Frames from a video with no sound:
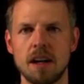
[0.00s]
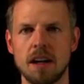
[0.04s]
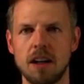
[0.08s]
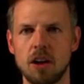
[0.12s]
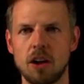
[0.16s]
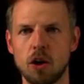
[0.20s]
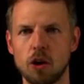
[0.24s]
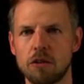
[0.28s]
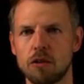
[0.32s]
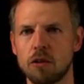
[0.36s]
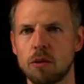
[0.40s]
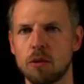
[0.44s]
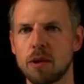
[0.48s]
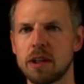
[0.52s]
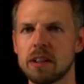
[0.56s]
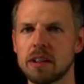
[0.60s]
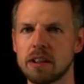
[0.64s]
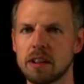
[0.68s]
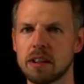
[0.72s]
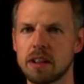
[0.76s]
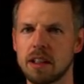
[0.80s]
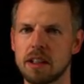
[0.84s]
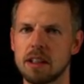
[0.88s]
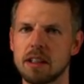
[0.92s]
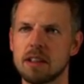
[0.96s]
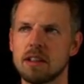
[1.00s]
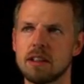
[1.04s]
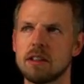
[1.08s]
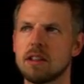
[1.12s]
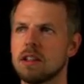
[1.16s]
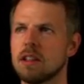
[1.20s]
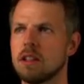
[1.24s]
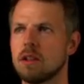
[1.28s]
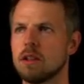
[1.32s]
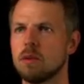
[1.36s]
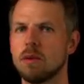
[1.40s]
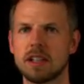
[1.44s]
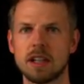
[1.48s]
Hello everyone, and
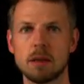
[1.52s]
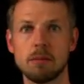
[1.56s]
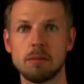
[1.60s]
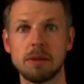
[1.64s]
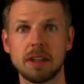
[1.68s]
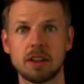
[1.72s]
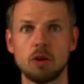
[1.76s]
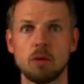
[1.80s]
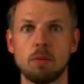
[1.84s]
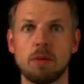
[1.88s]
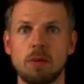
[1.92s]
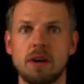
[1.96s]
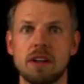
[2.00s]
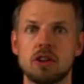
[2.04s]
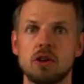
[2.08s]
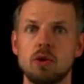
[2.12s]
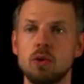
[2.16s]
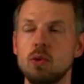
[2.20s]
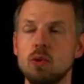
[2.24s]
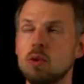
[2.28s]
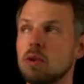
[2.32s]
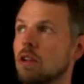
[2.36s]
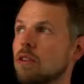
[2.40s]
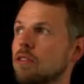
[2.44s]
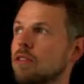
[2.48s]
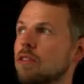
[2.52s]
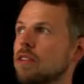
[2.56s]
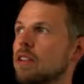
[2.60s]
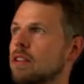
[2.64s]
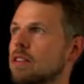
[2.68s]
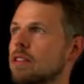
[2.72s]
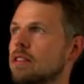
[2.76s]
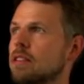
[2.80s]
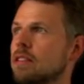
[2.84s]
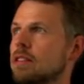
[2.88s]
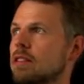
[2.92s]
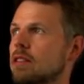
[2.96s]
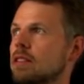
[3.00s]
uh, welcome back to part two of
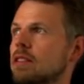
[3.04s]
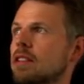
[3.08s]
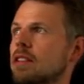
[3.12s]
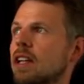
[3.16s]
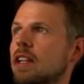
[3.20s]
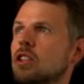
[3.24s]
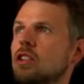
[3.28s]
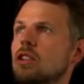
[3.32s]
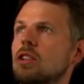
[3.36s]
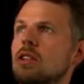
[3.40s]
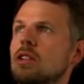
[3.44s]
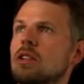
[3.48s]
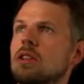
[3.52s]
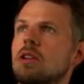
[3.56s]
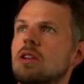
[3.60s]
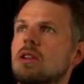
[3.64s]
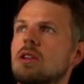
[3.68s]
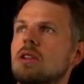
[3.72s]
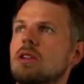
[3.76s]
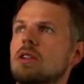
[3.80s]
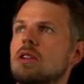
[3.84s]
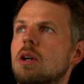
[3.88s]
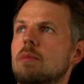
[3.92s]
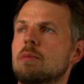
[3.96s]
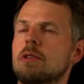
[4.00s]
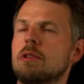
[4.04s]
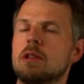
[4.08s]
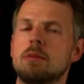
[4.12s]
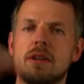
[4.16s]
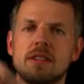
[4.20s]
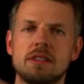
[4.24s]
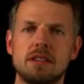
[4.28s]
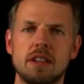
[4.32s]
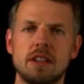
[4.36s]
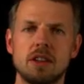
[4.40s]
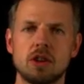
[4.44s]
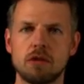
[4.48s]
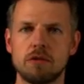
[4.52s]
this section on
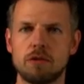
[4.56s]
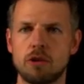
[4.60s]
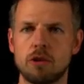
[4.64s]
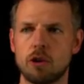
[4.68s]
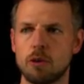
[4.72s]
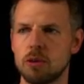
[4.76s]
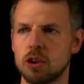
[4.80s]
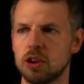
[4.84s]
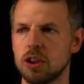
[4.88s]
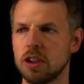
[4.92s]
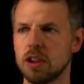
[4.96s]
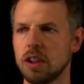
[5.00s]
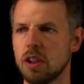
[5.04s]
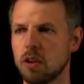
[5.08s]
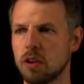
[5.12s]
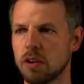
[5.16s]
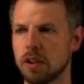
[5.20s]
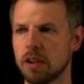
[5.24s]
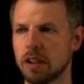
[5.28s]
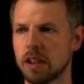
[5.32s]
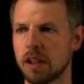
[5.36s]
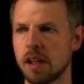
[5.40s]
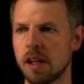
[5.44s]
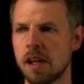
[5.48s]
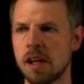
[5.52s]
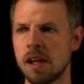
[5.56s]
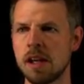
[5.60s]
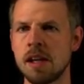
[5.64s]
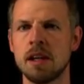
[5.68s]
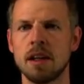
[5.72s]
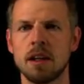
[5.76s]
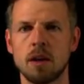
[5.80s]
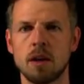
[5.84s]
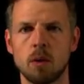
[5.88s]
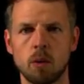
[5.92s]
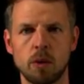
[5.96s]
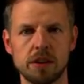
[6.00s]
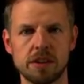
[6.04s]
optimization for machine learning.
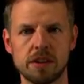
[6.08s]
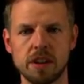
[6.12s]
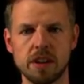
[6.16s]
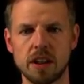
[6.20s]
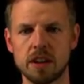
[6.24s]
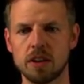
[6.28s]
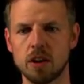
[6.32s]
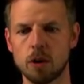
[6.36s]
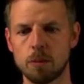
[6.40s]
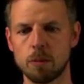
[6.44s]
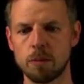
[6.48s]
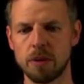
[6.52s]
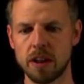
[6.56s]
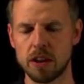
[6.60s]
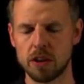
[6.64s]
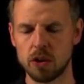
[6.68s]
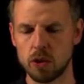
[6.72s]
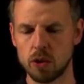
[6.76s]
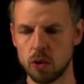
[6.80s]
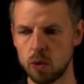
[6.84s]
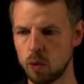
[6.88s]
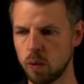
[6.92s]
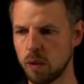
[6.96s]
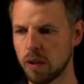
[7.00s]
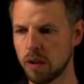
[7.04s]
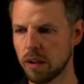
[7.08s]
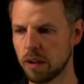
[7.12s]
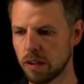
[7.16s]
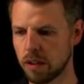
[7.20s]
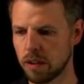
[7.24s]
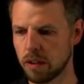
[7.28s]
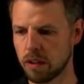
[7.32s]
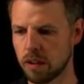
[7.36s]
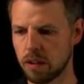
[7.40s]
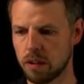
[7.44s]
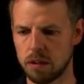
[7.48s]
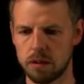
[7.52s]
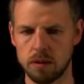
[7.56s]
We started out part two with
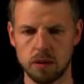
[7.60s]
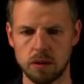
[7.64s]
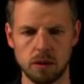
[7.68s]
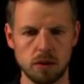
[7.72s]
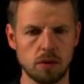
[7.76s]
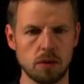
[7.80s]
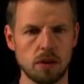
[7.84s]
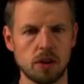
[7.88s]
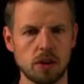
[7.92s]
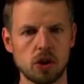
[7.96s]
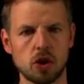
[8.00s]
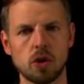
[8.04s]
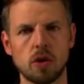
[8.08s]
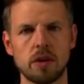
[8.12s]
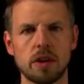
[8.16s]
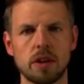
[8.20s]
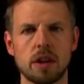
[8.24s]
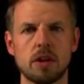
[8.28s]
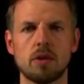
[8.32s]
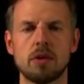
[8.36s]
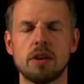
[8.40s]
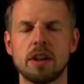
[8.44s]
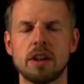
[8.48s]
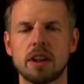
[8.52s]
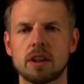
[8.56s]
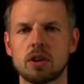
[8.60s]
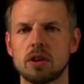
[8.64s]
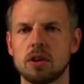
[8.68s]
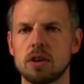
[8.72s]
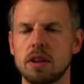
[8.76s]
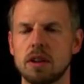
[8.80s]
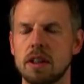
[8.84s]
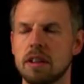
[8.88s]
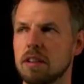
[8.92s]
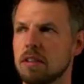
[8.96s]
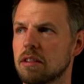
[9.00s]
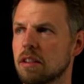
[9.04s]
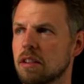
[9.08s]
uh, you know, a short introduction
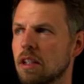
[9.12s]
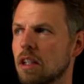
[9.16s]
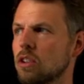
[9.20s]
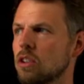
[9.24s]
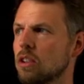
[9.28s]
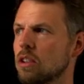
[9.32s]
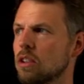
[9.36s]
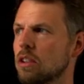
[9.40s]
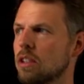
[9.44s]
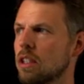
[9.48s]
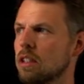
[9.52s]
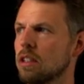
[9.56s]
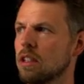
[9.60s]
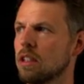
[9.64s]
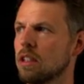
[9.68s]
and discussion that